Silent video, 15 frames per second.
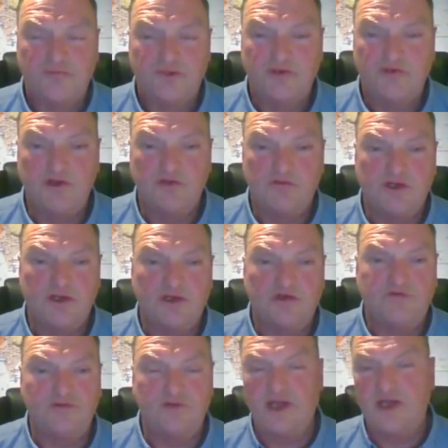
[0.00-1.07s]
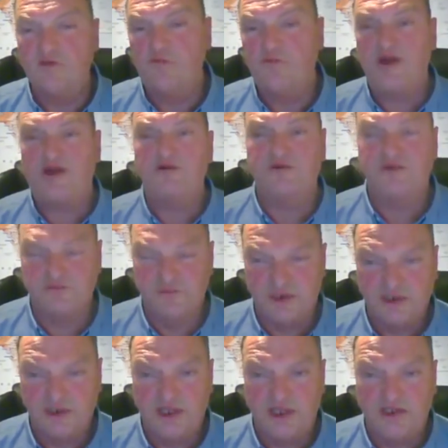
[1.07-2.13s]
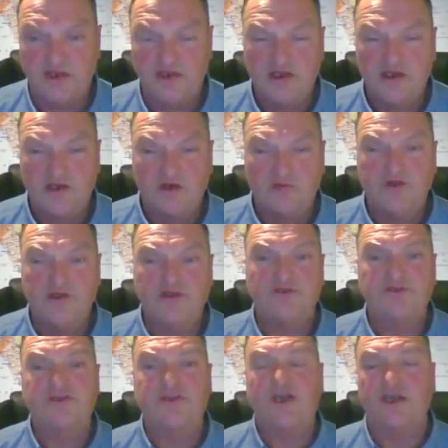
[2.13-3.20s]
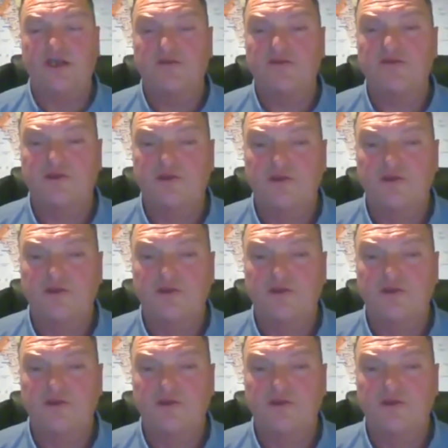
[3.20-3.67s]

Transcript: You don't want to go through that embarrassment again of being sacked.